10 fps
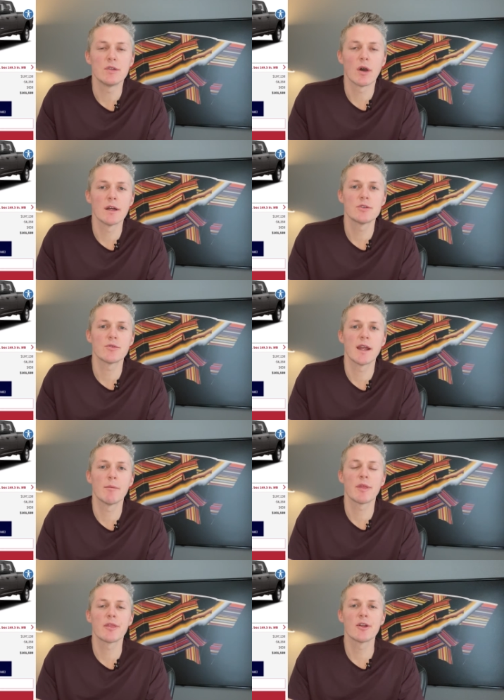Dodge
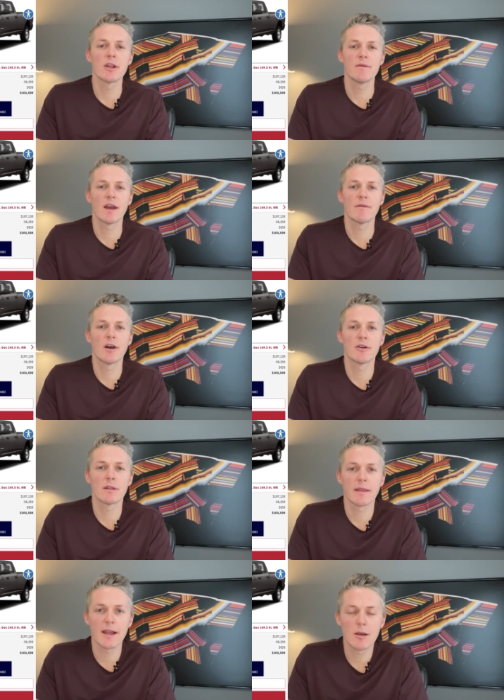Ram 3500
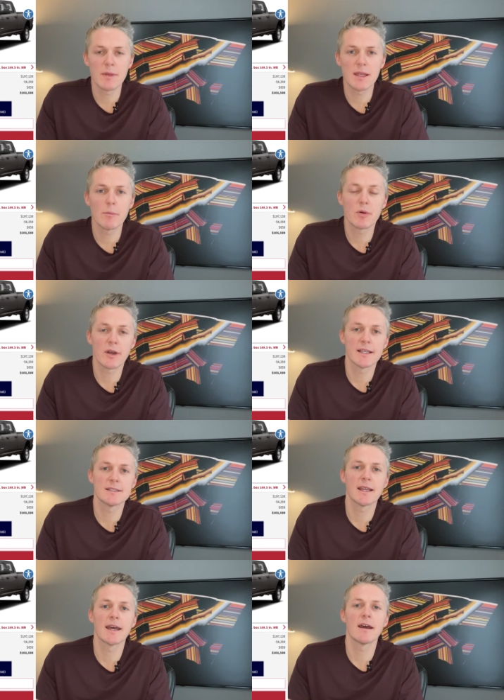Laramie
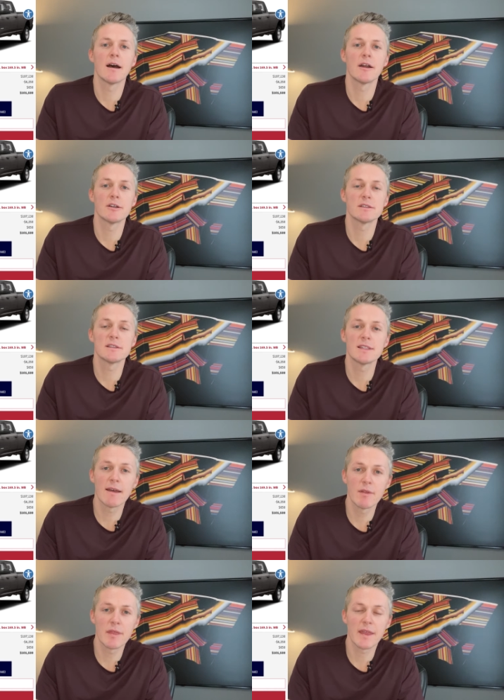priced at
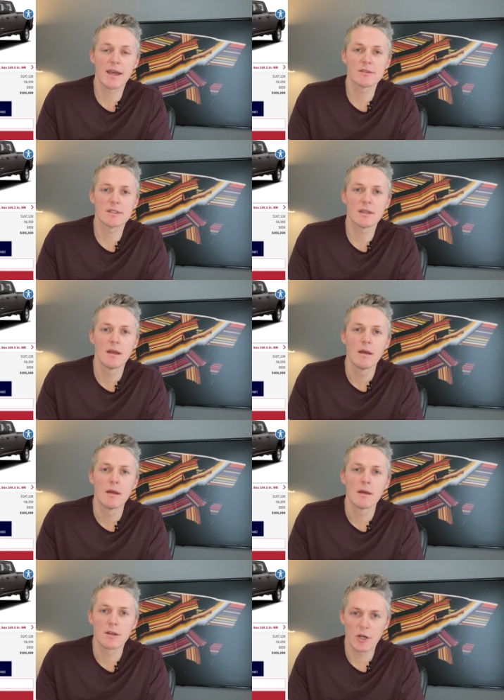107,000
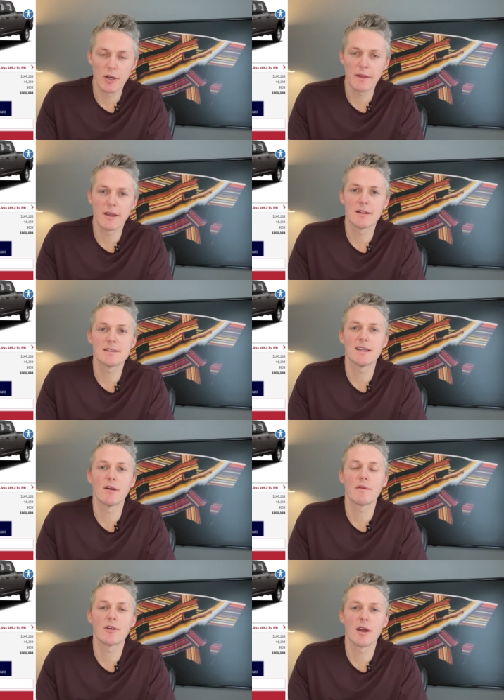currently on
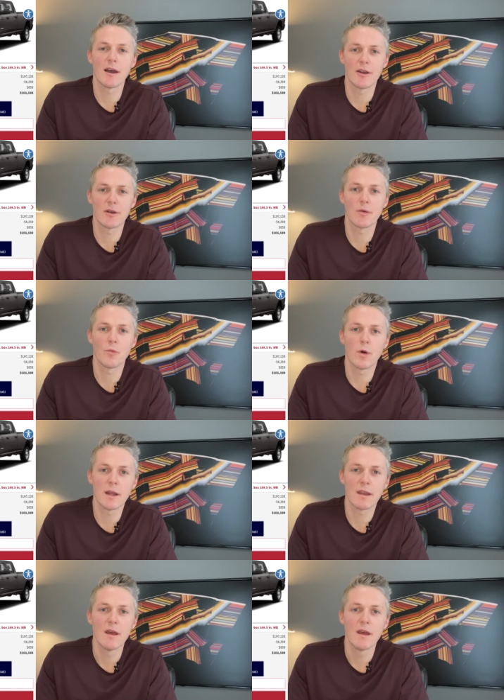sale for 101.